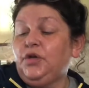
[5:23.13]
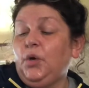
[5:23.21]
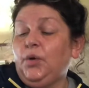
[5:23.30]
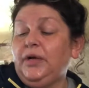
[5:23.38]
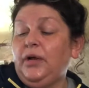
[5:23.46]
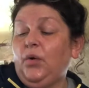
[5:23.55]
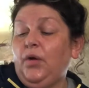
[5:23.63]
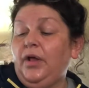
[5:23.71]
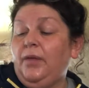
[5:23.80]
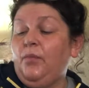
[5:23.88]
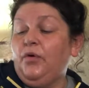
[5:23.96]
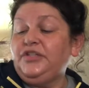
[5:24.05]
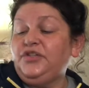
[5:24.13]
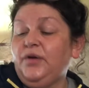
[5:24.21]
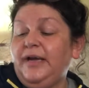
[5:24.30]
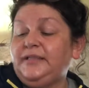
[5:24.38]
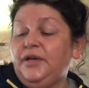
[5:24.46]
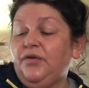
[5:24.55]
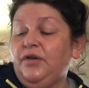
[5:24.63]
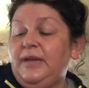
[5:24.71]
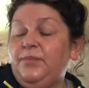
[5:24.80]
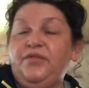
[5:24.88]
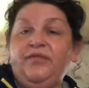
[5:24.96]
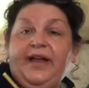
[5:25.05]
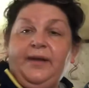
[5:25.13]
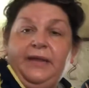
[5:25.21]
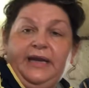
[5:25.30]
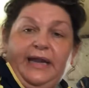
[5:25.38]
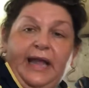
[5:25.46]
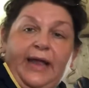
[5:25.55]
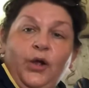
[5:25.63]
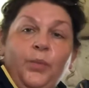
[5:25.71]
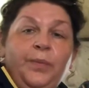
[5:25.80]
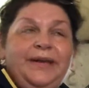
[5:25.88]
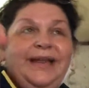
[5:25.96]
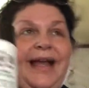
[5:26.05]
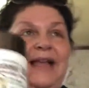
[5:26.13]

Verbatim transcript: coconut oil moisturizing cream with vitamin E. I opened it.